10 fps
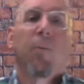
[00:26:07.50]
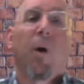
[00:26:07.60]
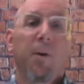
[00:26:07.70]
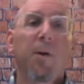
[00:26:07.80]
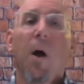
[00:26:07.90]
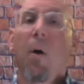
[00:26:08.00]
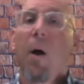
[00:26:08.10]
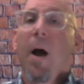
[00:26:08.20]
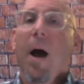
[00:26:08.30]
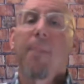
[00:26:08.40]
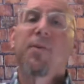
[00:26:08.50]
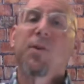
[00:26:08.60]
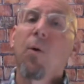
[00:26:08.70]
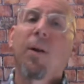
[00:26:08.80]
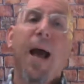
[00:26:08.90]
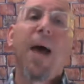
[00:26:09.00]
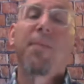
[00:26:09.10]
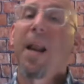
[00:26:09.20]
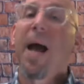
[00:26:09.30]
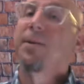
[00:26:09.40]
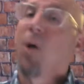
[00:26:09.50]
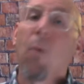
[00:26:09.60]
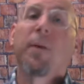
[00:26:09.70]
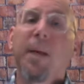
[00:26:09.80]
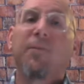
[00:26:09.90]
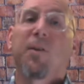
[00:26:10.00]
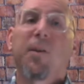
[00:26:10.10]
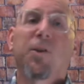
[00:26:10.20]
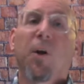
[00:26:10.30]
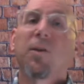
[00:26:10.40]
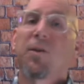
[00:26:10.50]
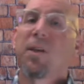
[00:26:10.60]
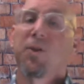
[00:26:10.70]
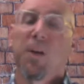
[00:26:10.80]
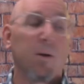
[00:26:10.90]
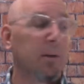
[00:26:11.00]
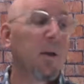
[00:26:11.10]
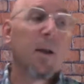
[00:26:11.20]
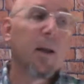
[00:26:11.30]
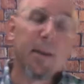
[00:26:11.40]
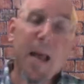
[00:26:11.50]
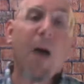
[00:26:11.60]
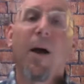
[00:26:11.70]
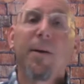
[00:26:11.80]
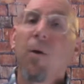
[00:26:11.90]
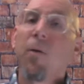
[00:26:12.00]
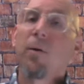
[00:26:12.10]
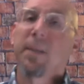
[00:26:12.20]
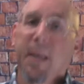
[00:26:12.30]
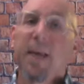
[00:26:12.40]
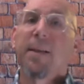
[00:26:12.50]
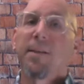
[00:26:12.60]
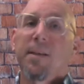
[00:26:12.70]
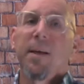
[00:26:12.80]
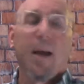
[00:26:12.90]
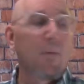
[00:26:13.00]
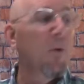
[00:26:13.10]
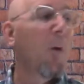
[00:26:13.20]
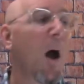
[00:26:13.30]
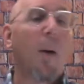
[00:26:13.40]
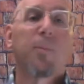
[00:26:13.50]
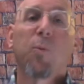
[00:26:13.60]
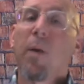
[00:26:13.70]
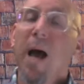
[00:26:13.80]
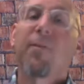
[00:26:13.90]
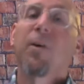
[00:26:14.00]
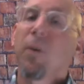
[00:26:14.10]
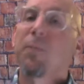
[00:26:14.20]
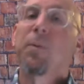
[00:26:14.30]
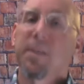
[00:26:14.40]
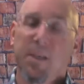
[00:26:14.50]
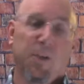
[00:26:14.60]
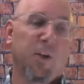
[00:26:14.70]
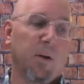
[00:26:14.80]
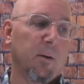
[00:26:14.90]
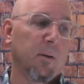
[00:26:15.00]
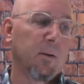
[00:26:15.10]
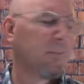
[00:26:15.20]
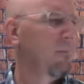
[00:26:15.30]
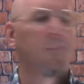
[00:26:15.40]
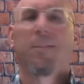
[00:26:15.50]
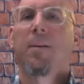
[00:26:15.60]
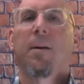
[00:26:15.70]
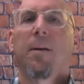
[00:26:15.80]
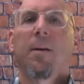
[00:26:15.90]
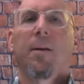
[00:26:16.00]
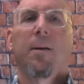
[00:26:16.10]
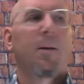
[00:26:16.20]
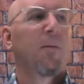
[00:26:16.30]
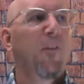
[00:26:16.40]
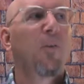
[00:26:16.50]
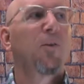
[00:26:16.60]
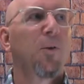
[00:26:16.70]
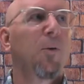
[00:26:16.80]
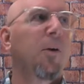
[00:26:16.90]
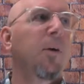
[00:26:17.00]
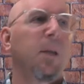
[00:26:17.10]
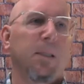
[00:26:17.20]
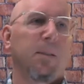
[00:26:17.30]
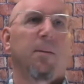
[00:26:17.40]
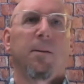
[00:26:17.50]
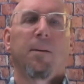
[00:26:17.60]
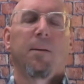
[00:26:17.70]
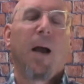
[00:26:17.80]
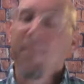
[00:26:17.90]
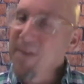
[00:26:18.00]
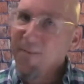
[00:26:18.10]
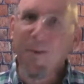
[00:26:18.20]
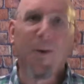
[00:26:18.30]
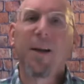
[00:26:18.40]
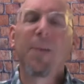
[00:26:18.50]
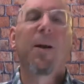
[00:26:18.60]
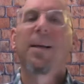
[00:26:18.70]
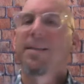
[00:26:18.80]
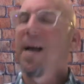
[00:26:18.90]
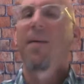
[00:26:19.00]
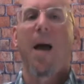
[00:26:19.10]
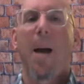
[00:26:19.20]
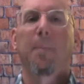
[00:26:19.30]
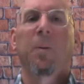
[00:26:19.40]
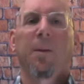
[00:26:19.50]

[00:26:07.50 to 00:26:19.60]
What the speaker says: well, you know, I'm so glad that I don't give to the church this year. And now I know those kids and their moms won't have a Christmas this year. It feels so good. I've never heard anybody say that.